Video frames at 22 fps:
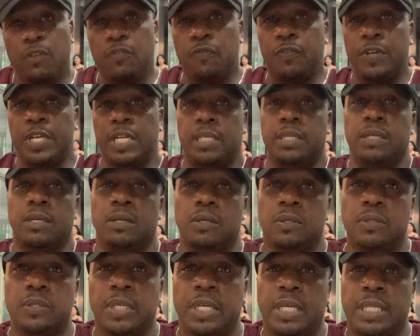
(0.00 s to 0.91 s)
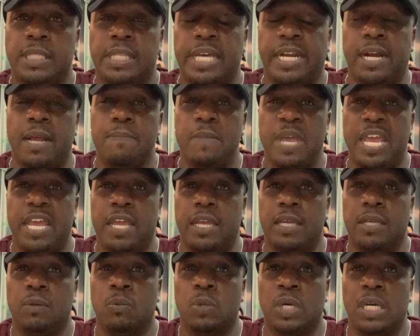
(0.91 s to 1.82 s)
video that I
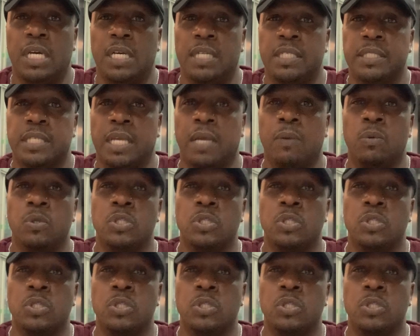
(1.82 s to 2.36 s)
made was